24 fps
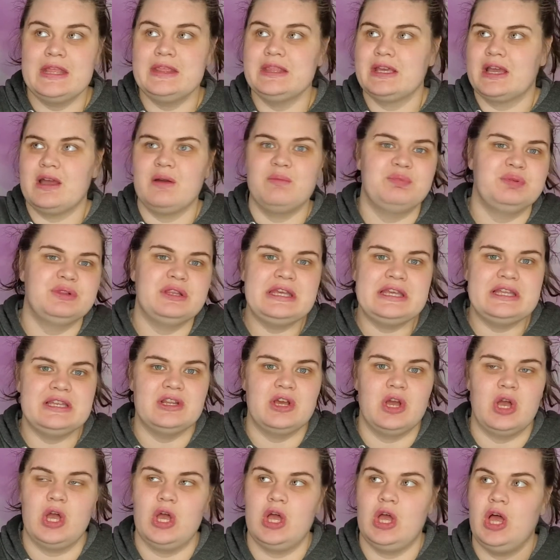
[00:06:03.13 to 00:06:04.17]
the complete
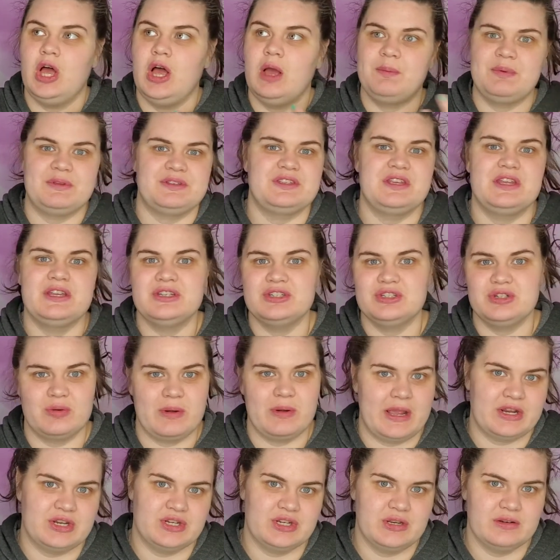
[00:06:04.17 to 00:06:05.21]
opposite
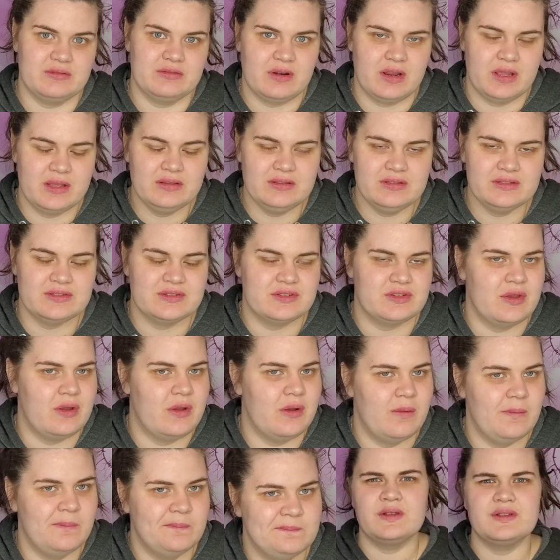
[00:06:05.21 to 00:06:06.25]
direction, right?
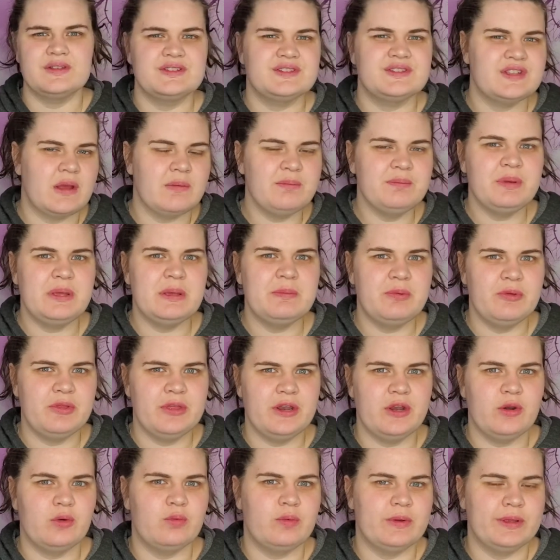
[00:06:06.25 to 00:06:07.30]
So some people
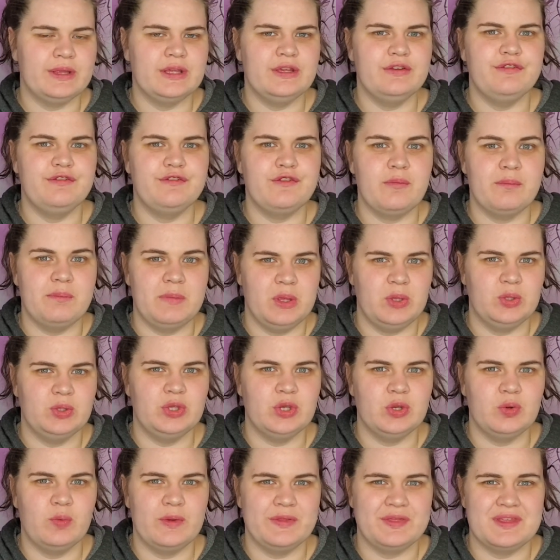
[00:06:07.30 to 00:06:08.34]
that are really
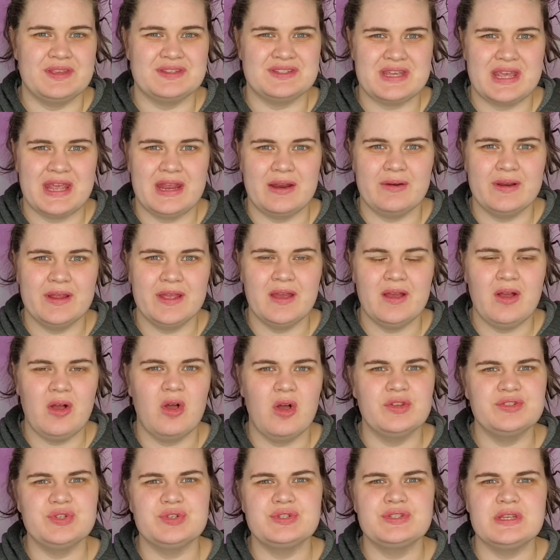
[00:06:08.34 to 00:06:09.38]
familiar with this area
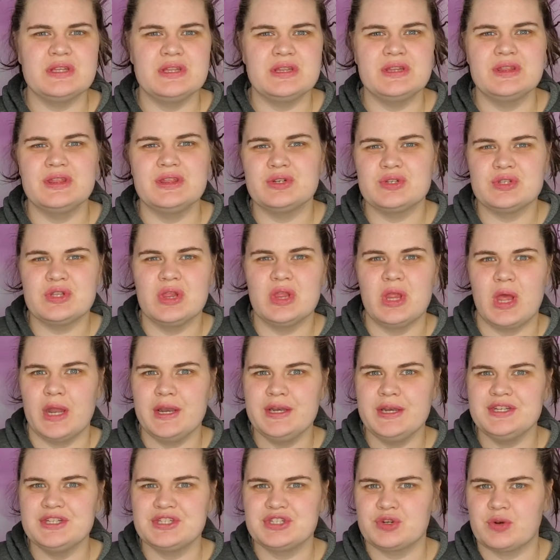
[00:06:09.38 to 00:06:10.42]
also say that there's a lot
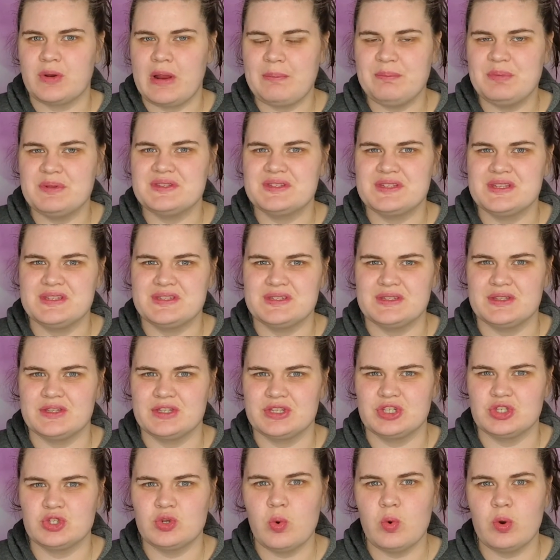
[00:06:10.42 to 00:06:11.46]
of discrepancies in the
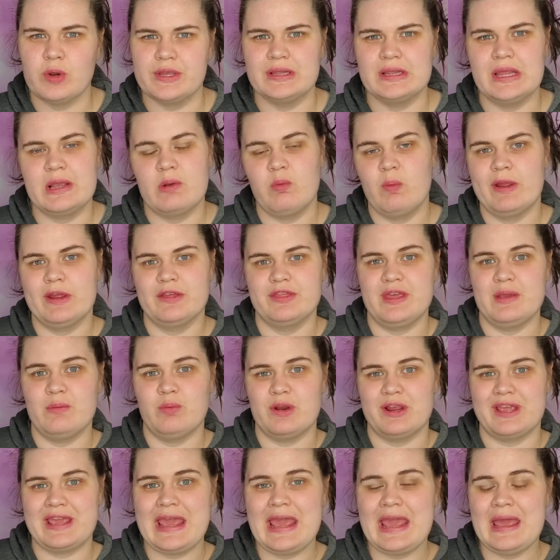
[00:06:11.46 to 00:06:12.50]
story, like where they
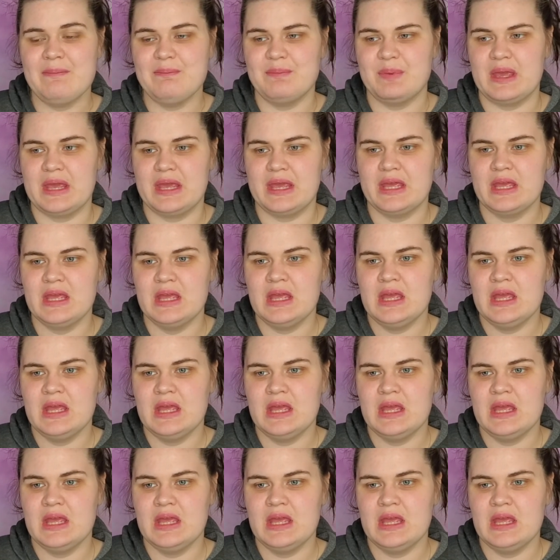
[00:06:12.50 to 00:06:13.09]
were camping.